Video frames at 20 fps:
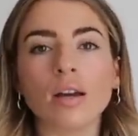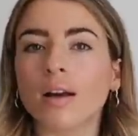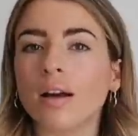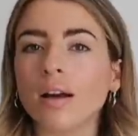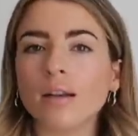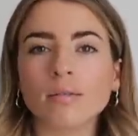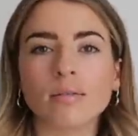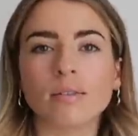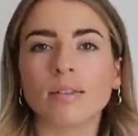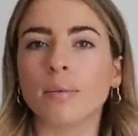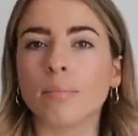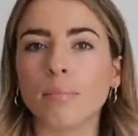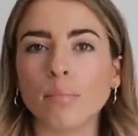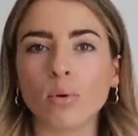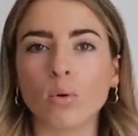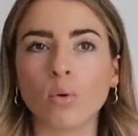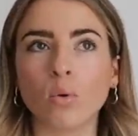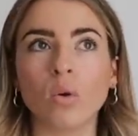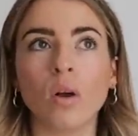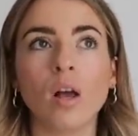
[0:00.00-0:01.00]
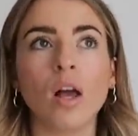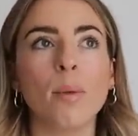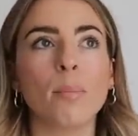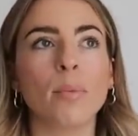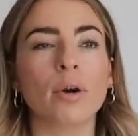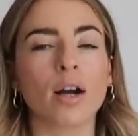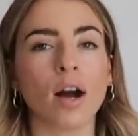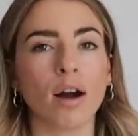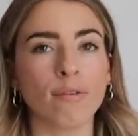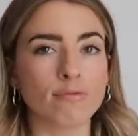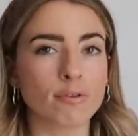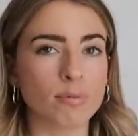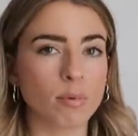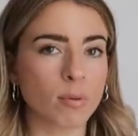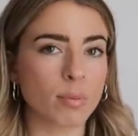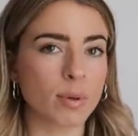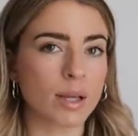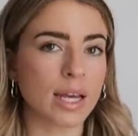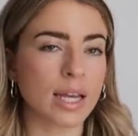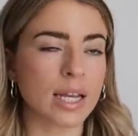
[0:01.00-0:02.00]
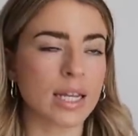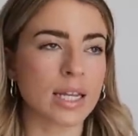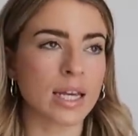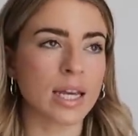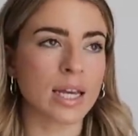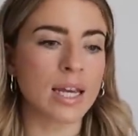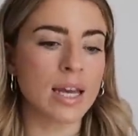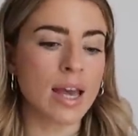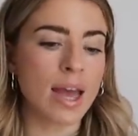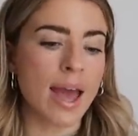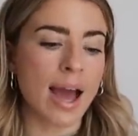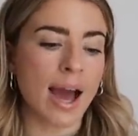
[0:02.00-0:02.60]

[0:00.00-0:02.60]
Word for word: a simple but comfortable bikini